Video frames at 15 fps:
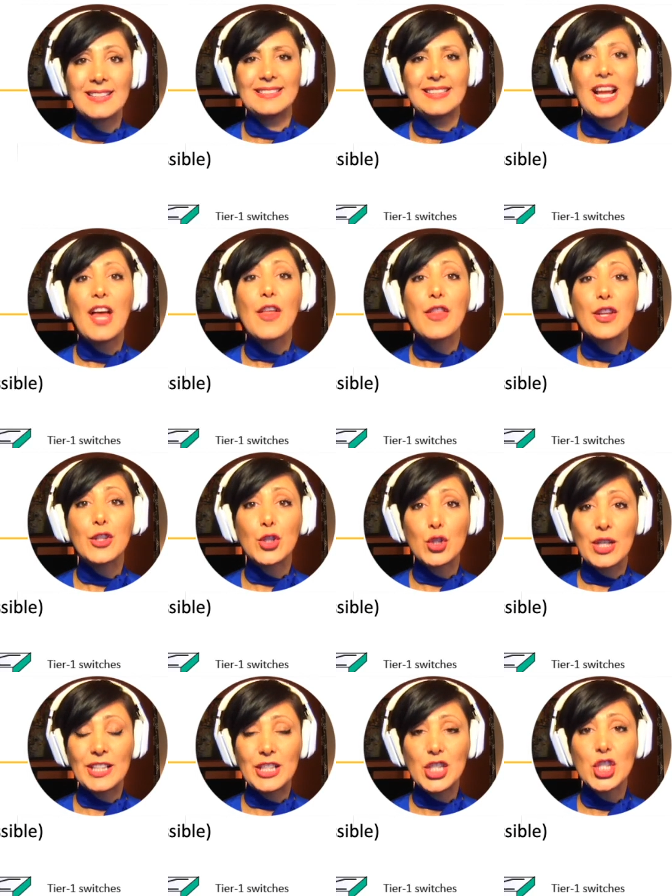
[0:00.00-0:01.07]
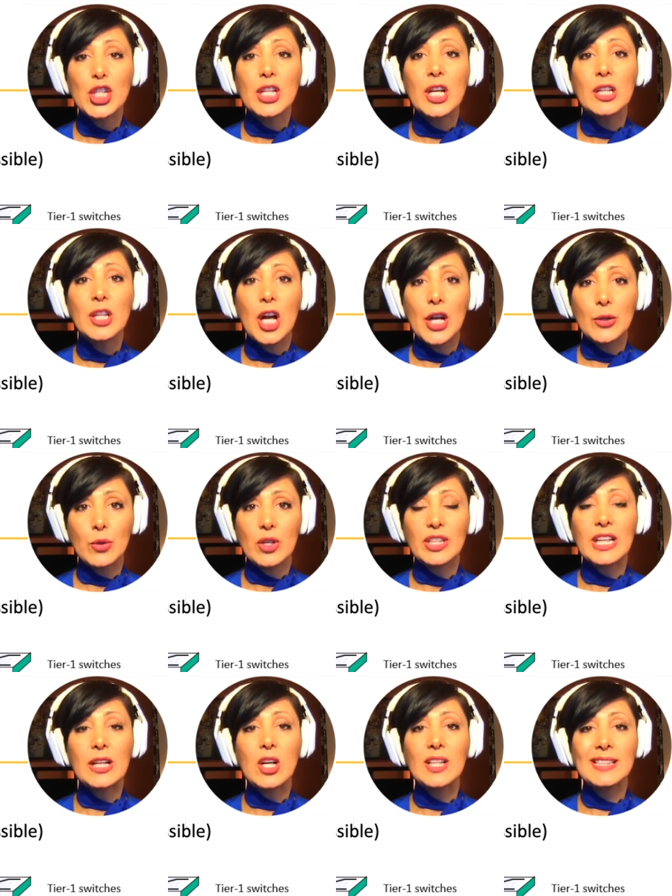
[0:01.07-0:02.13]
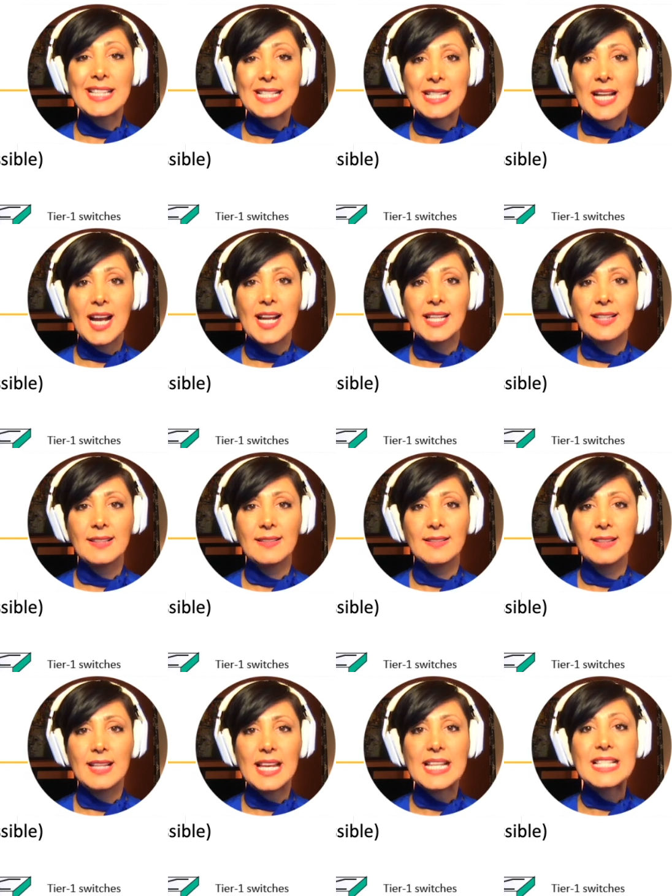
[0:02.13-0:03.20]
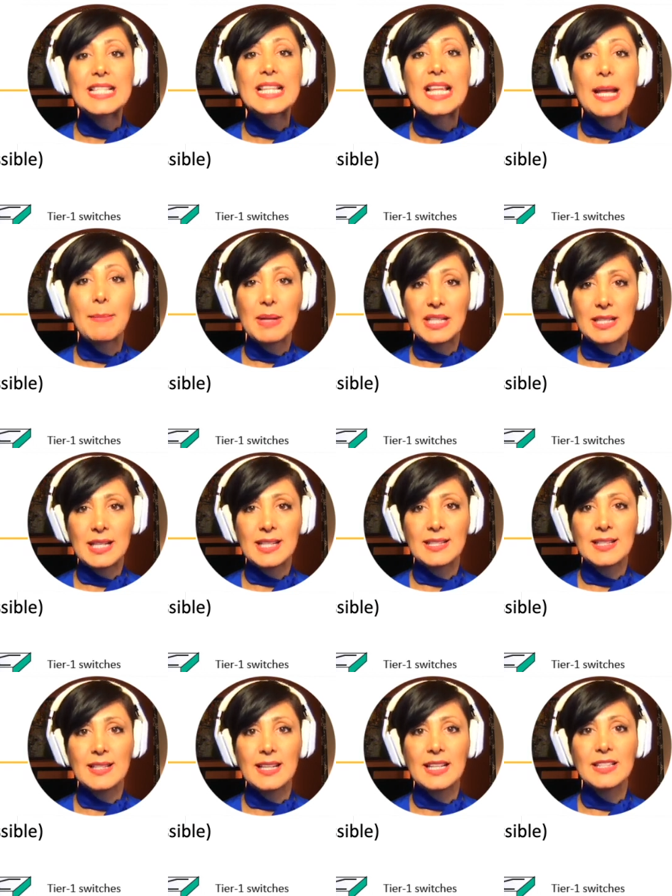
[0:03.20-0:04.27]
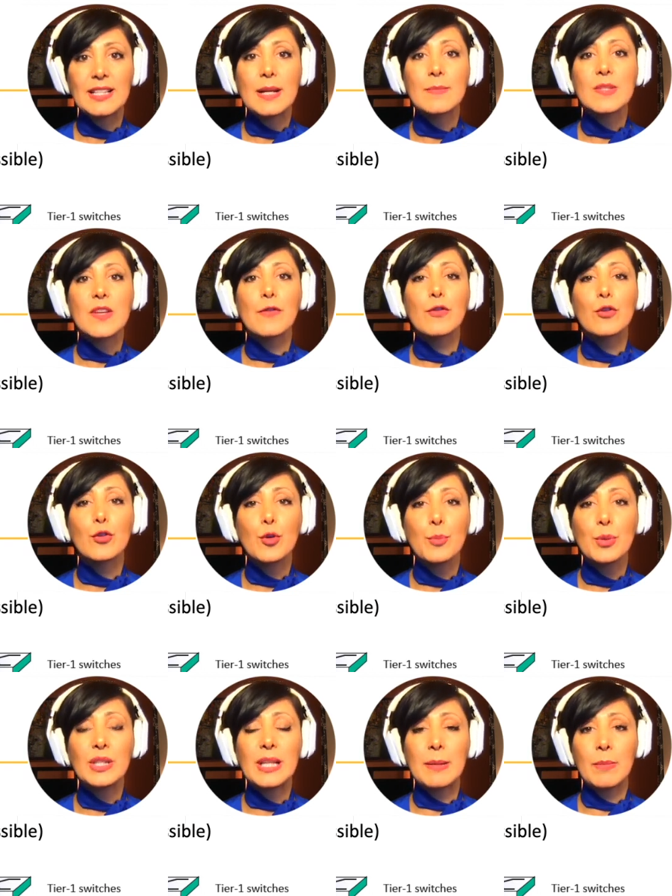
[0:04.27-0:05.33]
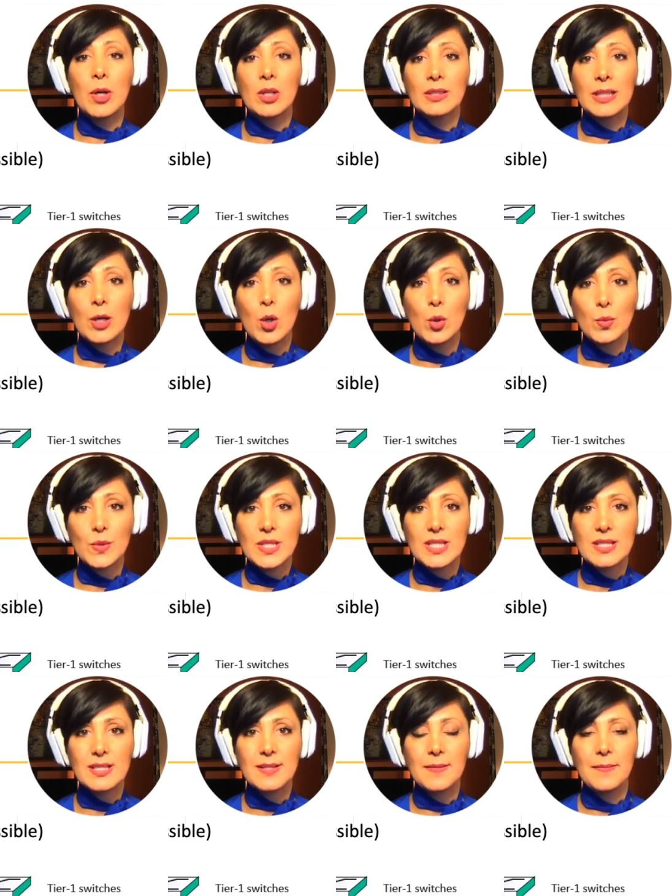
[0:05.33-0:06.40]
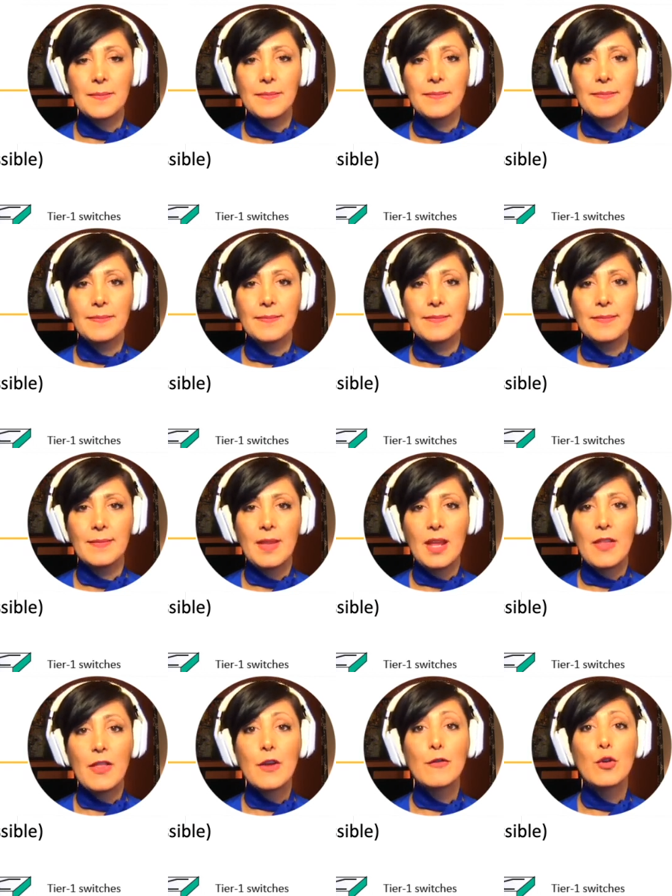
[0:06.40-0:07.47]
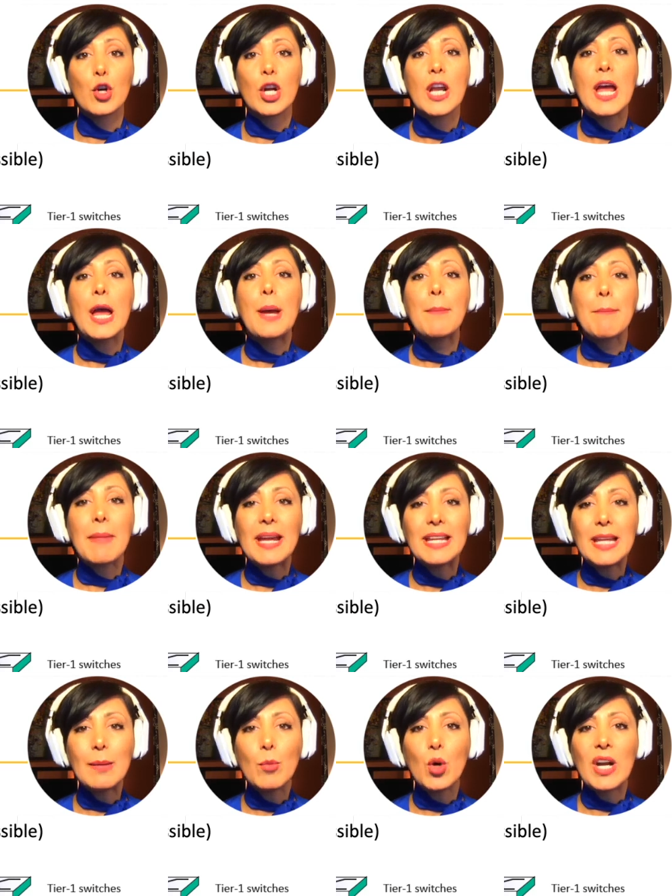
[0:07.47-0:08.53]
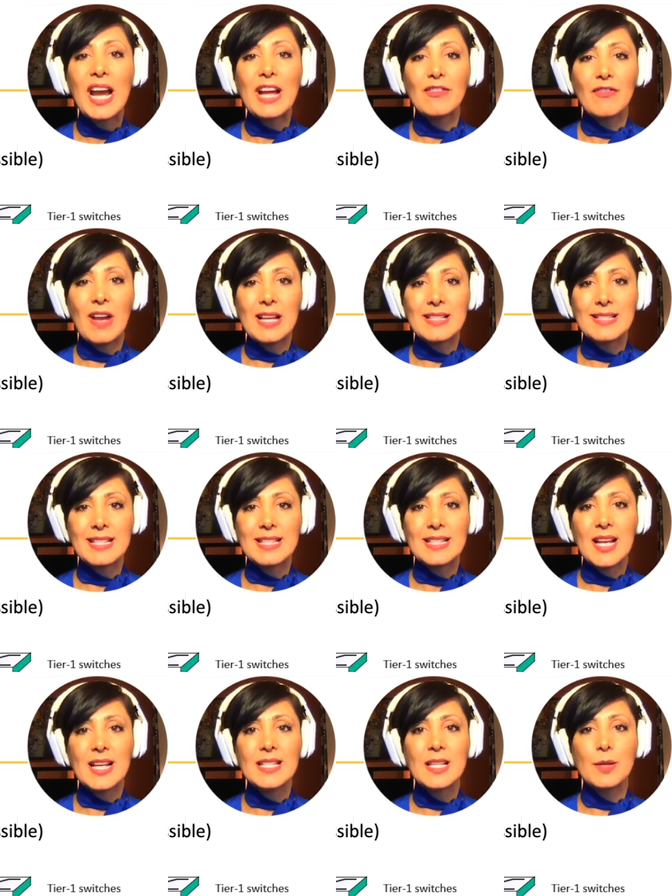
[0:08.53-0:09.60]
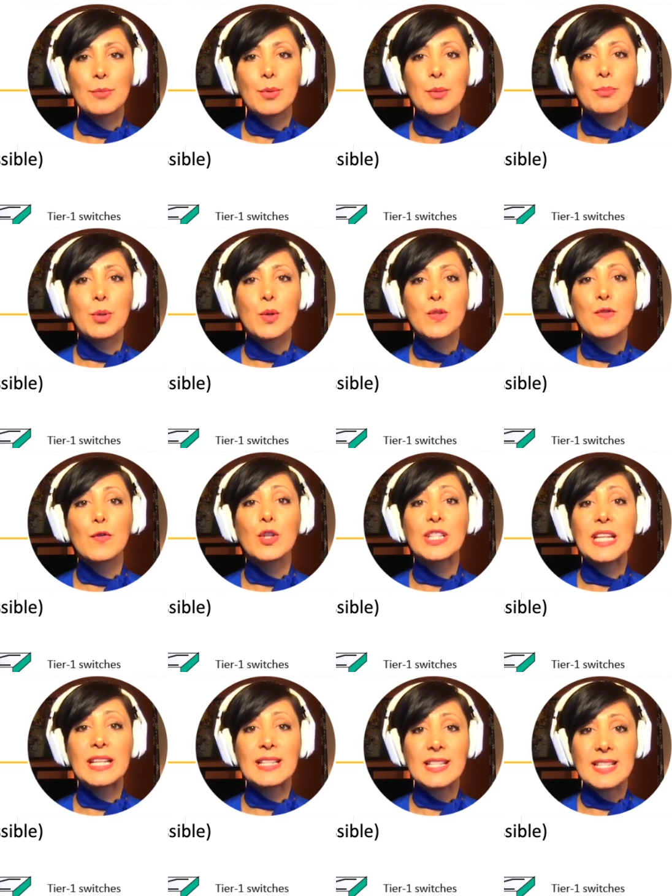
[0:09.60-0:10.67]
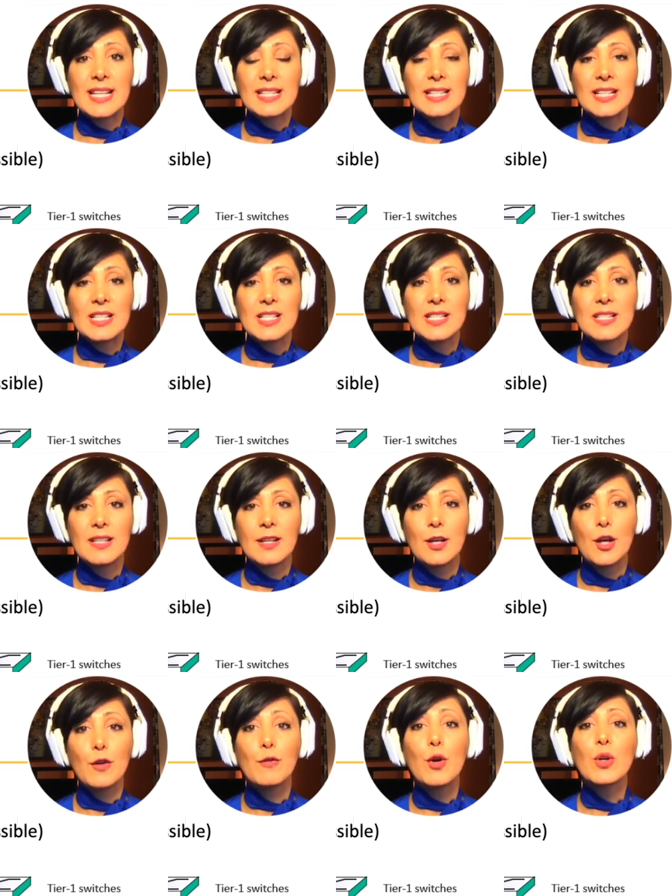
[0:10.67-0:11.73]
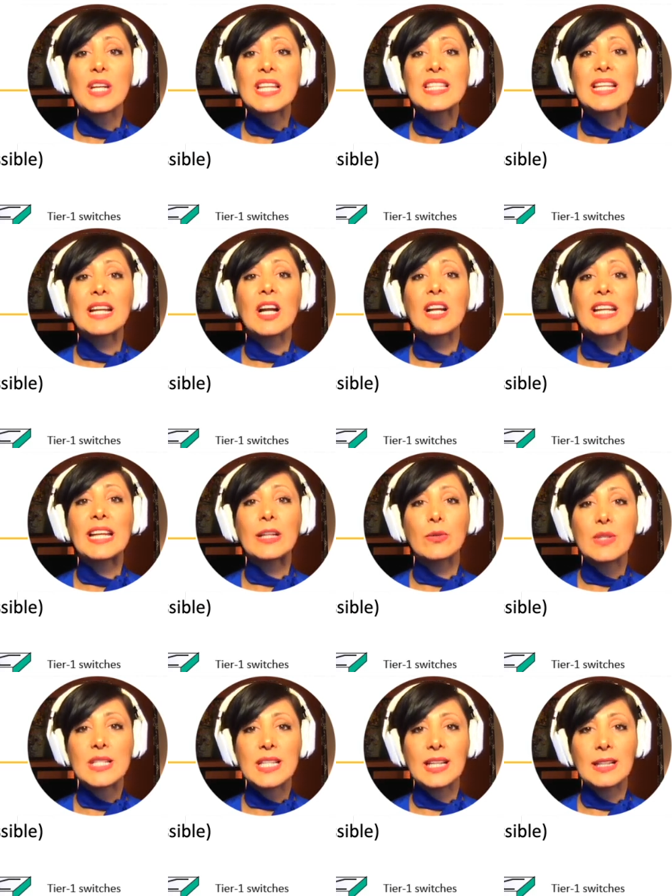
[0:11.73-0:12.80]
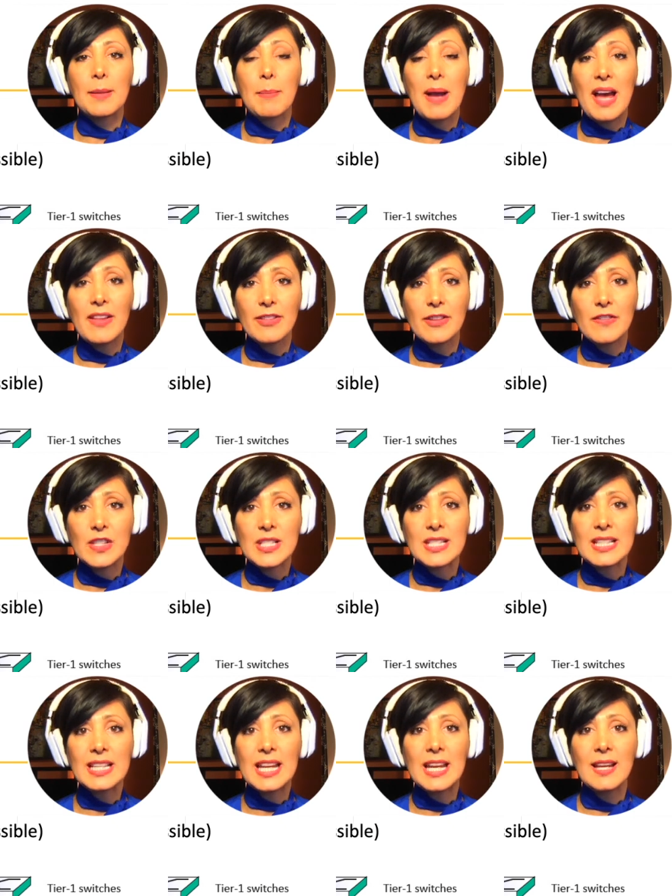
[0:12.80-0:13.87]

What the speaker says: The traditional hierarchical design is limited in terms of throughput among the hosts. Therefore, many more advanced designs are proposed for data centers, focusing on increasing the path diversity,